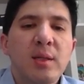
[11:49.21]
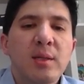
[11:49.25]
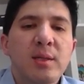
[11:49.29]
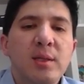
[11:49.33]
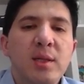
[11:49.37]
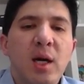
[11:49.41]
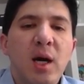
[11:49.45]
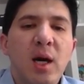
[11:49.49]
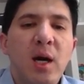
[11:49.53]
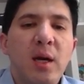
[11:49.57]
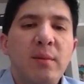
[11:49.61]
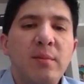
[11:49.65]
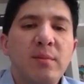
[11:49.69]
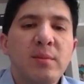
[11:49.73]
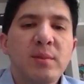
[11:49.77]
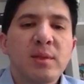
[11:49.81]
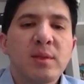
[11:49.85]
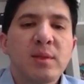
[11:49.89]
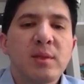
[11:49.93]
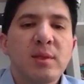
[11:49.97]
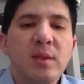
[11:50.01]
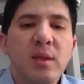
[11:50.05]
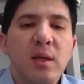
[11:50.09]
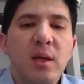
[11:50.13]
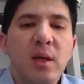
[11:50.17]

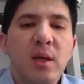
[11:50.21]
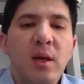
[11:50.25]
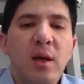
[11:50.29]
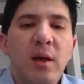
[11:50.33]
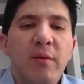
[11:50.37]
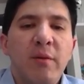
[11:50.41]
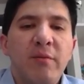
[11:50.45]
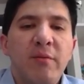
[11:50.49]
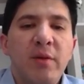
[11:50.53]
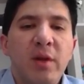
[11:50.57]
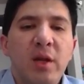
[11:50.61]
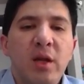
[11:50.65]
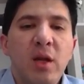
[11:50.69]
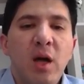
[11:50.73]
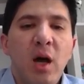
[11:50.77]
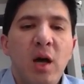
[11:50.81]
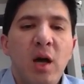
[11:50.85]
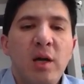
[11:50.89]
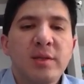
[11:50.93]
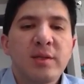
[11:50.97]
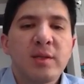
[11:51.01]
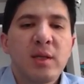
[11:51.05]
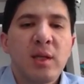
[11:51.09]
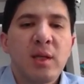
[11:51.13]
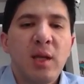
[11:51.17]
times
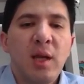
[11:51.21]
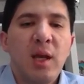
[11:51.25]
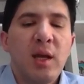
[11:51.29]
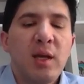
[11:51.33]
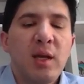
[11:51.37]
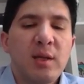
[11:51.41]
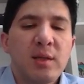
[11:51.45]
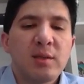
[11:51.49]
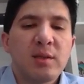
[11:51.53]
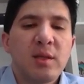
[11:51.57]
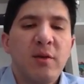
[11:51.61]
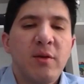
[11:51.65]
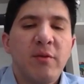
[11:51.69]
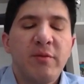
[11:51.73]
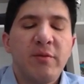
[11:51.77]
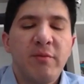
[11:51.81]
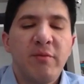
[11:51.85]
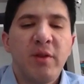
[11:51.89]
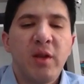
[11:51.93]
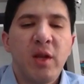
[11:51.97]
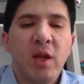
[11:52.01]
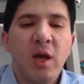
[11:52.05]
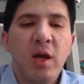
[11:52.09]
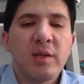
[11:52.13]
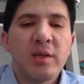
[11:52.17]
velocity,
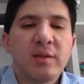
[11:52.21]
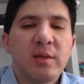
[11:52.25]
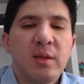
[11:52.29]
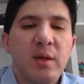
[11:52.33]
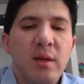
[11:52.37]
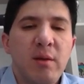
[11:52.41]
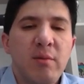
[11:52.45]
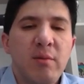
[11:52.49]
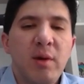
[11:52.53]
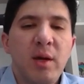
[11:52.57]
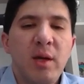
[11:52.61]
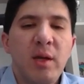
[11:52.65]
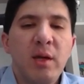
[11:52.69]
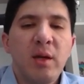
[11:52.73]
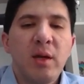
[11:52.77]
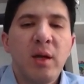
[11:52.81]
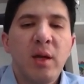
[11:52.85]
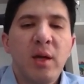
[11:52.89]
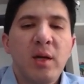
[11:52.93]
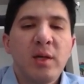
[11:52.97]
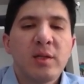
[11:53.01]
velocity, right?